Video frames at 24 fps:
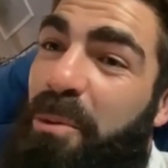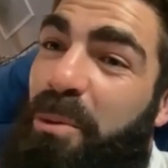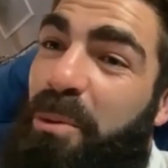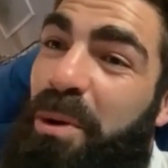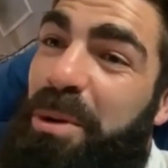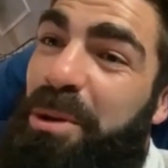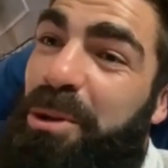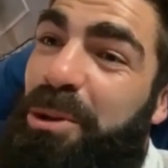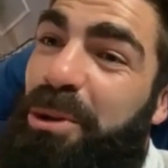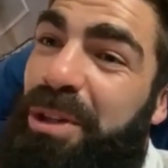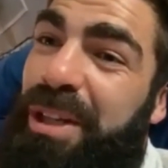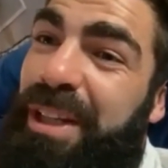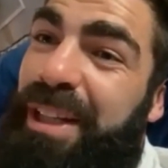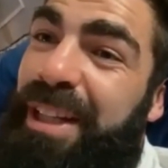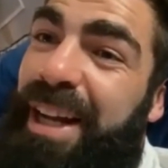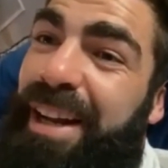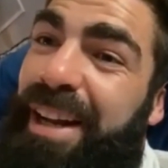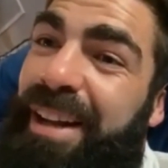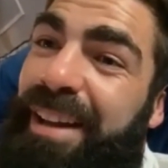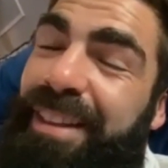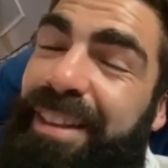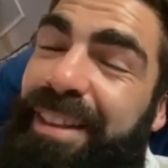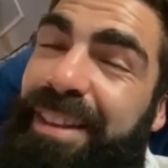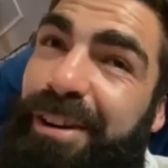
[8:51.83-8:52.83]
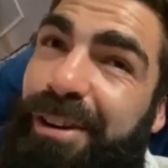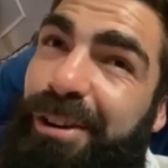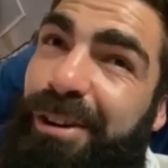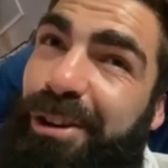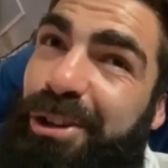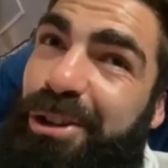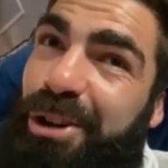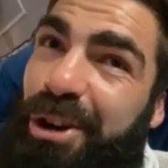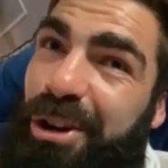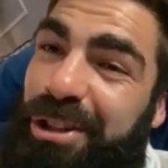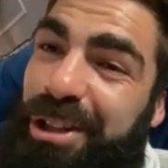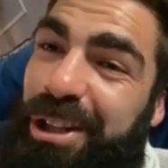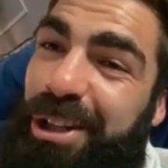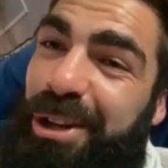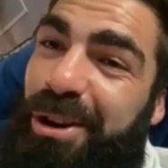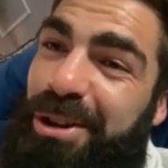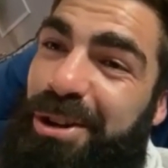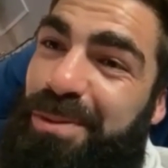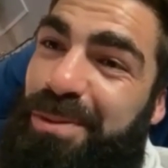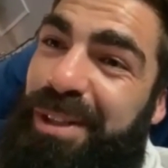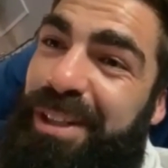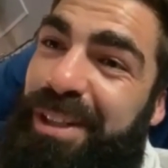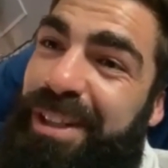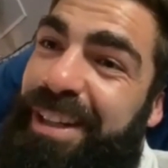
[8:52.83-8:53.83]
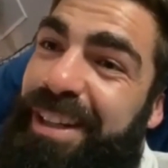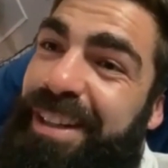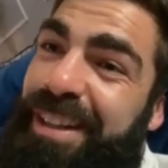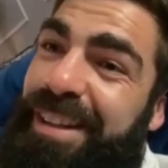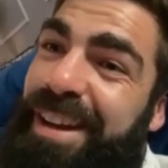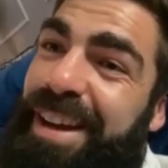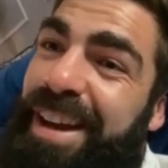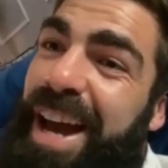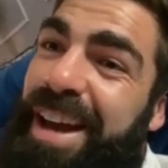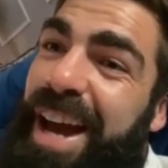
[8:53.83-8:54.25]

lucky that I caught the loss when I did,